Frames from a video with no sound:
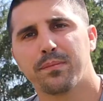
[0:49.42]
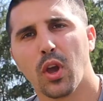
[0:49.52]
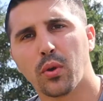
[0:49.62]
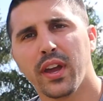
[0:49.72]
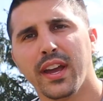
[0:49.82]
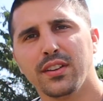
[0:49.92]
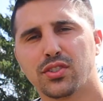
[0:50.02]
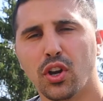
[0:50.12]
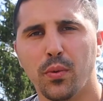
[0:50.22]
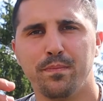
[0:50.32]
Okay,
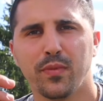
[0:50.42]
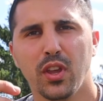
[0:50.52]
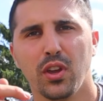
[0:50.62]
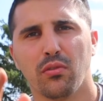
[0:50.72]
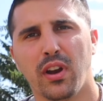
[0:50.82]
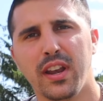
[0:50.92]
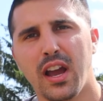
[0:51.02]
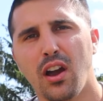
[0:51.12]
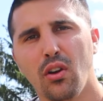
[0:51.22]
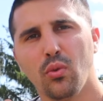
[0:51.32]
so right
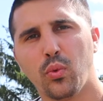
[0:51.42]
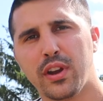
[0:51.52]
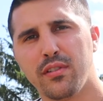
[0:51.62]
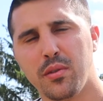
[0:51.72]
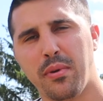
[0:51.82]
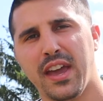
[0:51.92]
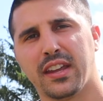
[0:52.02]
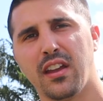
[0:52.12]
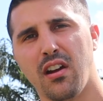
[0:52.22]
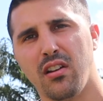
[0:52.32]
now we are in the
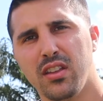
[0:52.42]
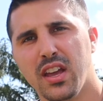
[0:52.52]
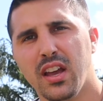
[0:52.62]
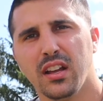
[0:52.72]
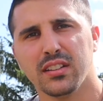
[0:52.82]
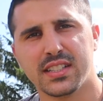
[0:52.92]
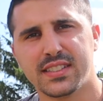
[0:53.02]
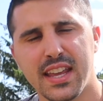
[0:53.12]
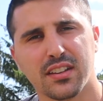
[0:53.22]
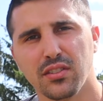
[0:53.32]
backyard. Let's
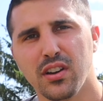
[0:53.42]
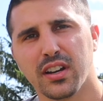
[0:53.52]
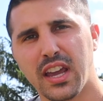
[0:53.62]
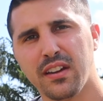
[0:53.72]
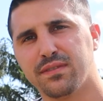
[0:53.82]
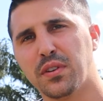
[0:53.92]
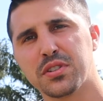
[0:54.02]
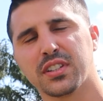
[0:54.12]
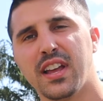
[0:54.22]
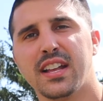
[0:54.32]
take a look. At
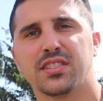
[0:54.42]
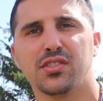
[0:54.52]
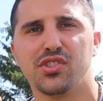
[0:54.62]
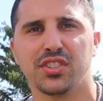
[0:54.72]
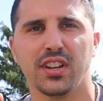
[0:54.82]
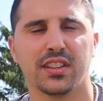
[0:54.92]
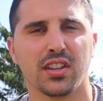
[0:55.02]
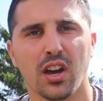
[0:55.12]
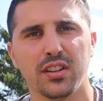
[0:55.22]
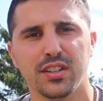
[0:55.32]
first glance, there's just a
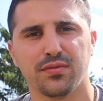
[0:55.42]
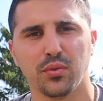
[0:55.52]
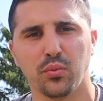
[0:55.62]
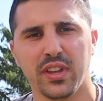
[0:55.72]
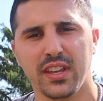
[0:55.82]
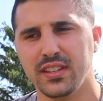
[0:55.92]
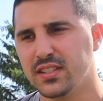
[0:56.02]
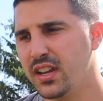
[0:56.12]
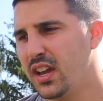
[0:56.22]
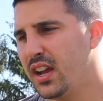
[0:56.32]
ton of different
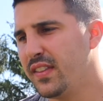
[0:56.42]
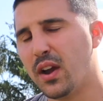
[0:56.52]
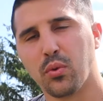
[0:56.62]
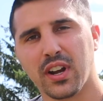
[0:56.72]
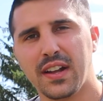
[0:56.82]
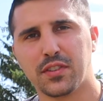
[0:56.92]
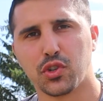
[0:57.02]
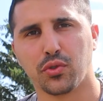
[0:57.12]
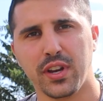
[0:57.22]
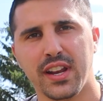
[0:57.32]
weeds that we're gonna have to
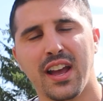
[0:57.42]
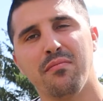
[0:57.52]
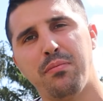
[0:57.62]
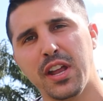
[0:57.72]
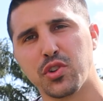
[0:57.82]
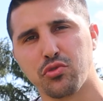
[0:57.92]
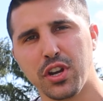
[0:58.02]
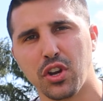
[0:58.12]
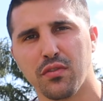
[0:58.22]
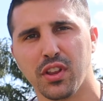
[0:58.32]
treat. I've been
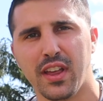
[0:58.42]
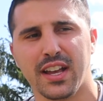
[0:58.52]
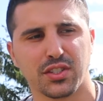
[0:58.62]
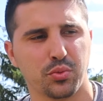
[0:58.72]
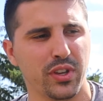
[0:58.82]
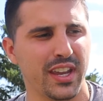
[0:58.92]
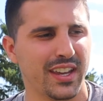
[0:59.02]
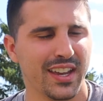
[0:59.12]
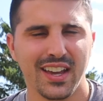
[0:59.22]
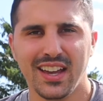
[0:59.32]
treating over the last
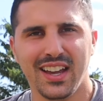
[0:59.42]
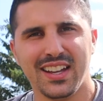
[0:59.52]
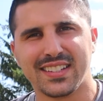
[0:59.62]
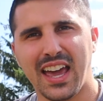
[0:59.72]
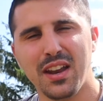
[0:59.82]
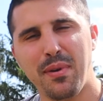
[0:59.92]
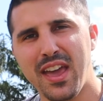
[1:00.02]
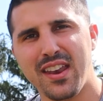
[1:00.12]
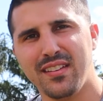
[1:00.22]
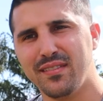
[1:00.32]
week. It's kind of
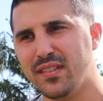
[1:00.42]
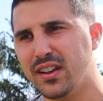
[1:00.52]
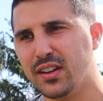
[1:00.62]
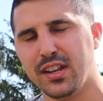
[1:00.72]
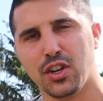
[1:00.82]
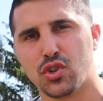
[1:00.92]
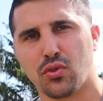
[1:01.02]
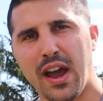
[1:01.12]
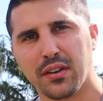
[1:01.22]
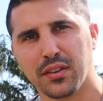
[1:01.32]
been in a
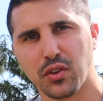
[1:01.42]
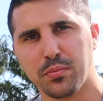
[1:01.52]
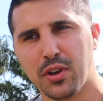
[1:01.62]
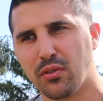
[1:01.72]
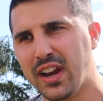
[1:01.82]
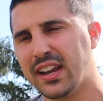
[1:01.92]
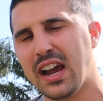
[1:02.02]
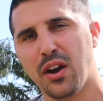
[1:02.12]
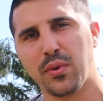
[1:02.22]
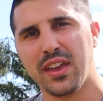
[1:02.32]
drought a little bit right
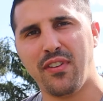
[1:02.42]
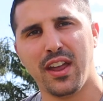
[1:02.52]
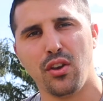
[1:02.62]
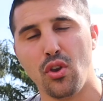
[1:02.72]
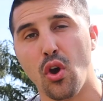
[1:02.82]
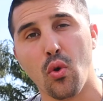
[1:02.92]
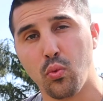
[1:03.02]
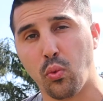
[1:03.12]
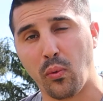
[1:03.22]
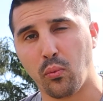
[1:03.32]
now. We have had
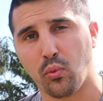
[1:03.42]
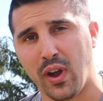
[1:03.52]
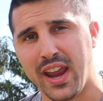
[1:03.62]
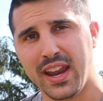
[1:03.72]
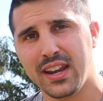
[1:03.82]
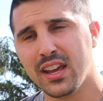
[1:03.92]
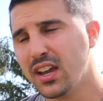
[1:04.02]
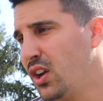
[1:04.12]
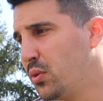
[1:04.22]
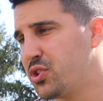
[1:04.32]
no rain,
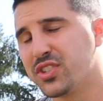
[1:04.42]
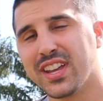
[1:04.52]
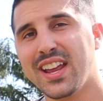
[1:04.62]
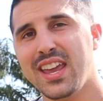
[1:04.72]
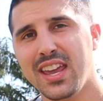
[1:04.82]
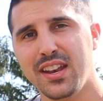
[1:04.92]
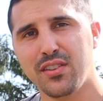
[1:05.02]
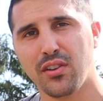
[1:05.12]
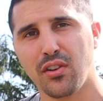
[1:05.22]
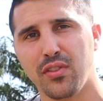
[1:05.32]
which is going to
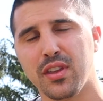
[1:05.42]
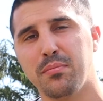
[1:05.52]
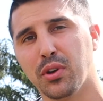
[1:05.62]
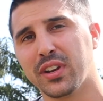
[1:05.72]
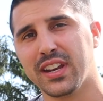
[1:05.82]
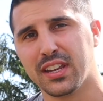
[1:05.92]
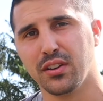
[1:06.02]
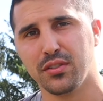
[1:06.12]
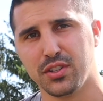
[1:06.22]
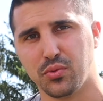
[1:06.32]
hinder the ability to
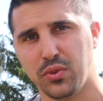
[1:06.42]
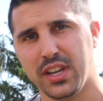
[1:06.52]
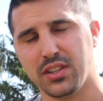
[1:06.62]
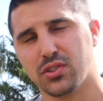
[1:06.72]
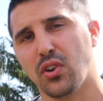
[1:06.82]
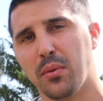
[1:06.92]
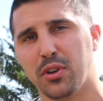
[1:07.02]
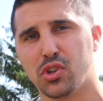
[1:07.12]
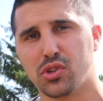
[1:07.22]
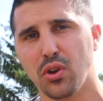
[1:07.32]
kill these weeds. So I'm going
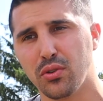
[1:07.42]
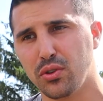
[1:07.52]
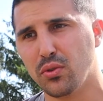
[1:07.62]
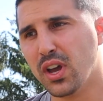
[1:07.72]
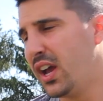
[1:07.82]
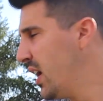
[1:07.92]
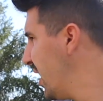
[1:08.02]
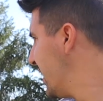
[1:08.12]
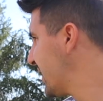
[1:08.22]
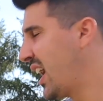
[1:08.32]
to show you
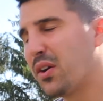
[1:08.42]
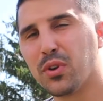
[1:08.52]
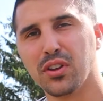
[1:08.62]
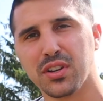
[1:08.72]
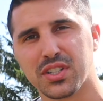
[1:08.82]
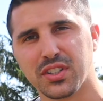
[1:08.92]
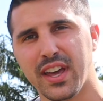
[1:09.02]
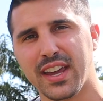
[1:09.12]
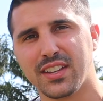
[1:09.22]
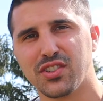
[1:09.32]
kind of what it looks
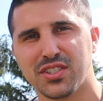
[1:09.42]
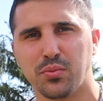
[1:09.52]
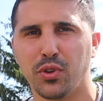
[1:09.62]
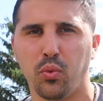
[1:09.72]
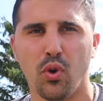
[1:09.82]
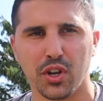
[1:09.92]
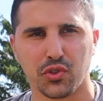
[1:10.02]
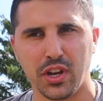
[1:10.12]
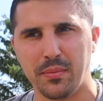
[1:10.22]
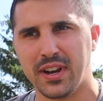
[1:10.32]
like just with one
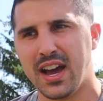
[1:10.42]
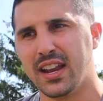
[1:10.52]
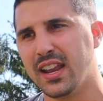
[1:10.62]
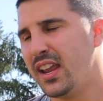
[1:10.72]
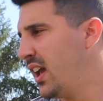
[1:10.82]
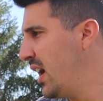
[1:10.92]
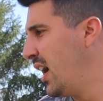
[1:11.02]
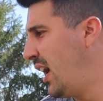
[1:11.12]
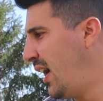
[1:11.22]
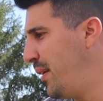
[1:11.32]
treatment on it.
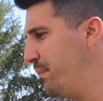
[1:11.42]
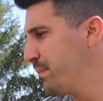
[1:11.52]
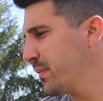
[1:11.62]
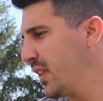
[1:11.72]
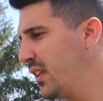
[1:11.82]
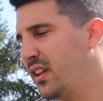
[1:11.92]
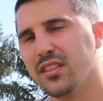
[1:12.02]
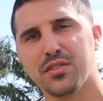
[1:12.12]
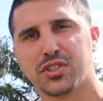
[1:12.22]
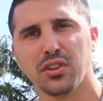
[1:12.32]

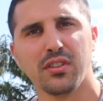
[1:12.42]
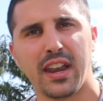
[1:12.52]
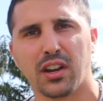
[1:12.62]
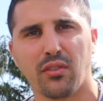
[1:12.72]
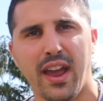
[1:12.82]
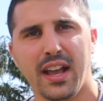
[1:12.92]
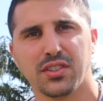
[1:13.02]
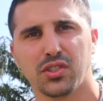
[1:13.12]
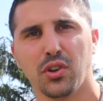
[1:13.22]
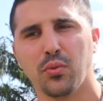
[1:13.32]
There's still a lot of grass,
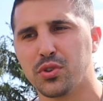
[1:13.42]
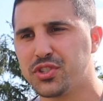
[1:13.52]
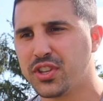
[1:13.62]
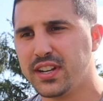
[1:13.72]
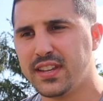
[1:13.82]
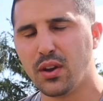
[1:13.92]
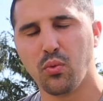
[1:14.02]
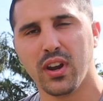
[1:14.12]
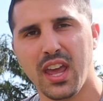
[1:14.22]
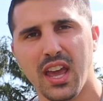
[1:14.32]
so we're just going to take
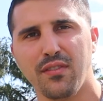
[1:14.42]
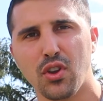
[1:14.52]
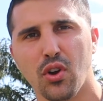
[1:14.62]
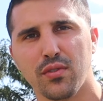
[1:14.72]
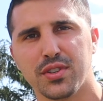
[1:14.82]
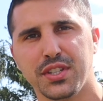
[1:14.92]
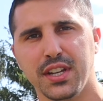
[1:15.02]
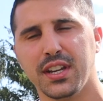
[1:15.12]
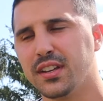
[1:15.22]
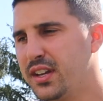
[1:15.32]
one heavy
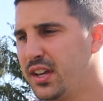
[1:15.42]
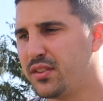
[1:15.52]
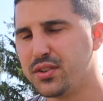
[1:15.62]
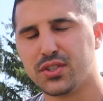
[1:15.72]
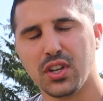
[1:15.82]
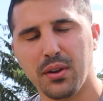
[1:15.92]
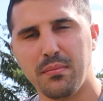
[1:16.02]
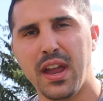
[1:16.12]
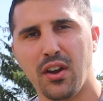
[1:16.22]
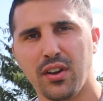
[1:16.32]
overseeding. There's
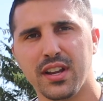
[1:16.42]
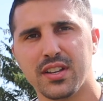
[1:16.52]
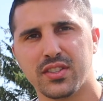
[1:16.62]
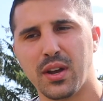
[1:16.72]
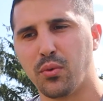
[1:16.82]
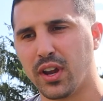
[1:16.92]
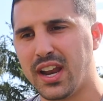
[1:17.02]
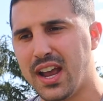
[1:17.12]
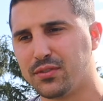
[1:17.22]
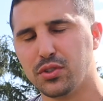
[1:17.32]
some areas that we're going
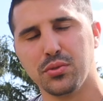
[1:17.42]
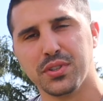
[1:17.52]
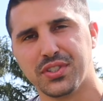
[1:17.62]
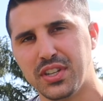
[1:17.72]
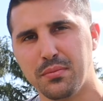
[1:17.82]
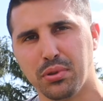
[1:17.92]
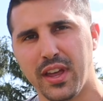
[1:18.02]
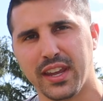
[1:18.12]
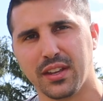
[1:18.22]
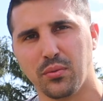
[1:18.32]
to have to do a seed
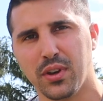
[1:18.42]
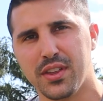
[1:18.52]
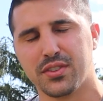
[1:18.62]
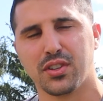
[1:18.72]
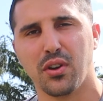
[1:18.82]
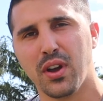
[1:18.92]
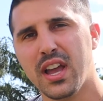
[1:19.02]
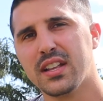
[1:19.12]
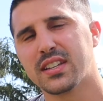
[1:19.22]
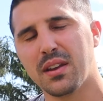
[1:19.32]
blanket with. So
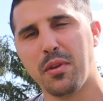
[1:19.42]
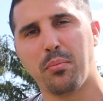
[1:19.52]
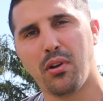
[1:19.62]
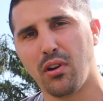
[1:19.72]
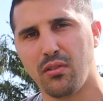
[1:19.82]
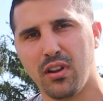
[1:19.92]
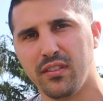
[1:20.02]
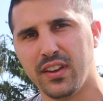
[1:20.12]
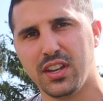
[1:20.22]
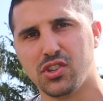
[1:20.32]
it's going to be part
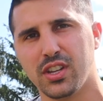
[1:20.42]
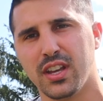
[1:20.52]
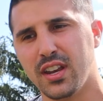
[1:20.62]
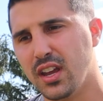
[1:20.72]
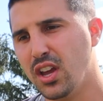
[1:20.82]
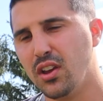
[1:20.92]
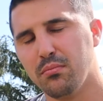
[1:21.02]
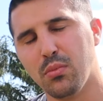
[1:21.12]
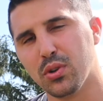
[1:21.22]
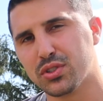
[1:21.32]
renovation,
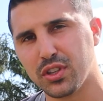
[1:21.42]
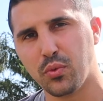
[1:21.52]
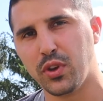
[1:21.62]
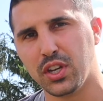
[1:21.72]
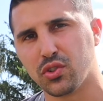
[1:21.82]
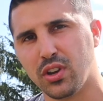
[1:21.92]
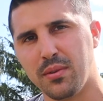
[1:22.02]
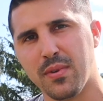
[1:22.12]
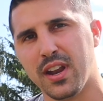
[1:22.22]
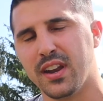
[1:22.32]
mostly weed
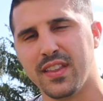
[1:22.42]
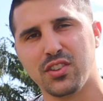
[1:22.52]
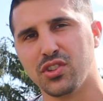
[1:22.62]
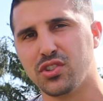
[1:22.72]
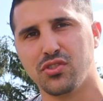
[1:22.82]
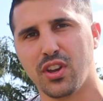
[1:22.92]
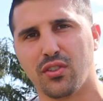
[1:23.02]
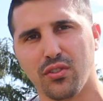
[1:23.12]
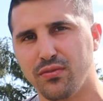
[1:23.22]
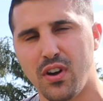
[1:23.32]
treatment, and then just
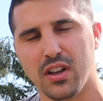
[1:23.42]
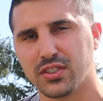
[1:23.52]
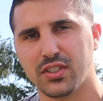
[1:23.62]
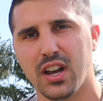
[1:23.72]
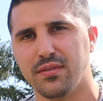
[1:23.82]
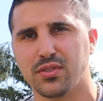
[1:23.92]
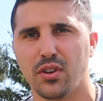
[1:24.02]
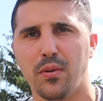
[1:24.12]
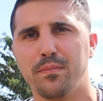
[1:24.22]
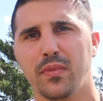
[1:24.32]
general fall stuff.
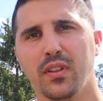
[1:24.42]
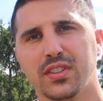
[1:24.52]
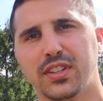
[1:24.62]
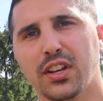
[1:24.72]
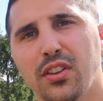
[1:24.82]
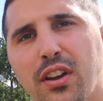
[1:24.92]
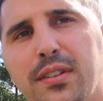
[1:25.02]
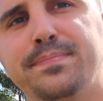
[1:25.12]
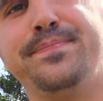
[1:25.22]
So let's take a look.